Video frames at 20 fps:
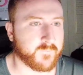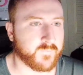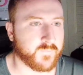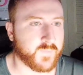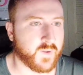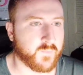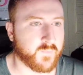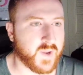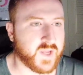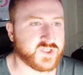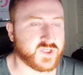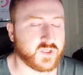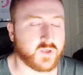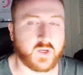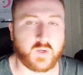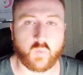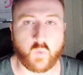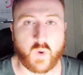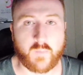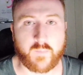basically
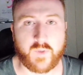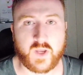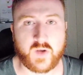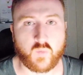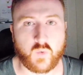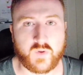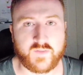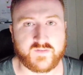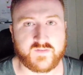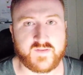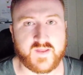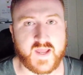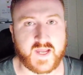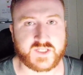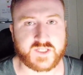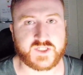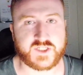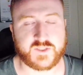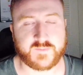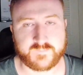women with
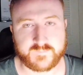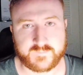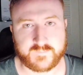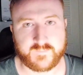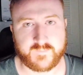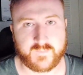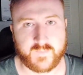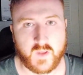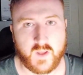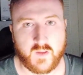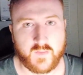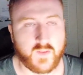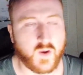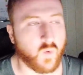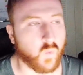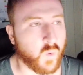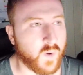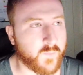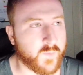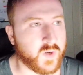dicks. They're
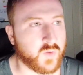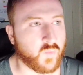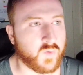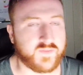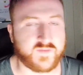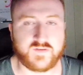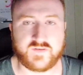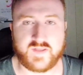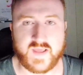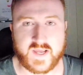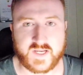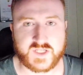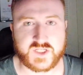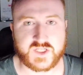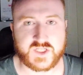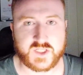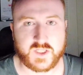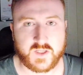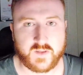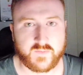women with
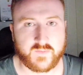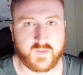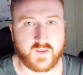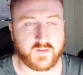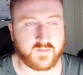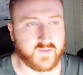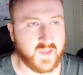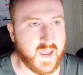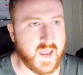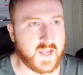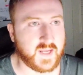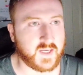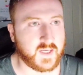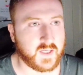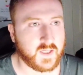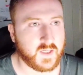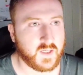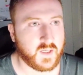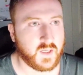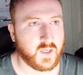dicks that take
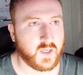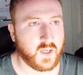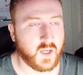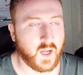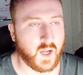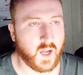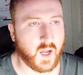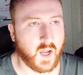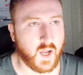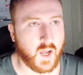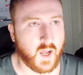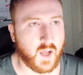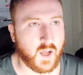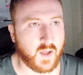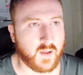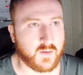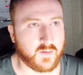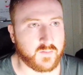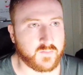fucking